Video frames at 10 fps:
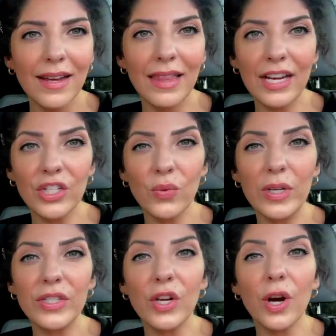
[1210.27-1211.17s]
collection
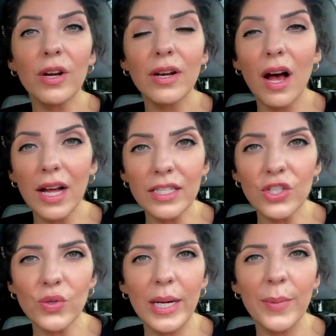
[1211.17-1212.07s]
was their
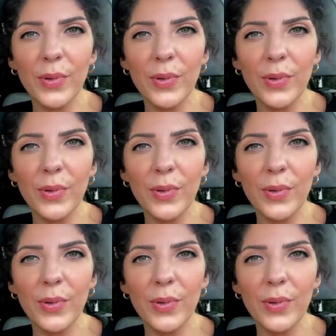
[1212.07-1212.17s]
concentrated